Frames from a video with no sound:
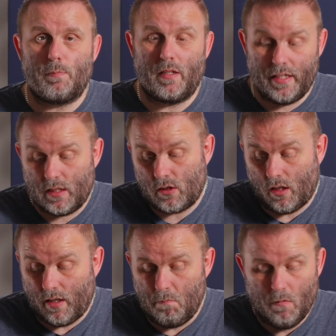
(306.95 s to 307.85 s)
but this
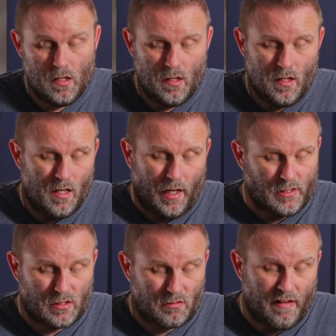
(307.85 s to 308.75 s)
time I
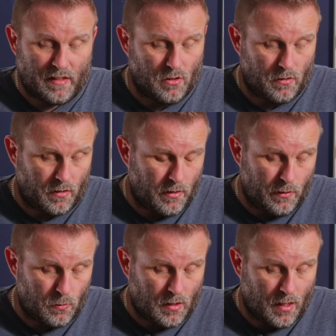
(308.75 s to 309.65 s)
just cracked on and got it
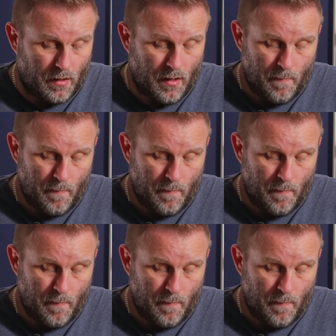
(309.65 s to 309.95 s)
all done.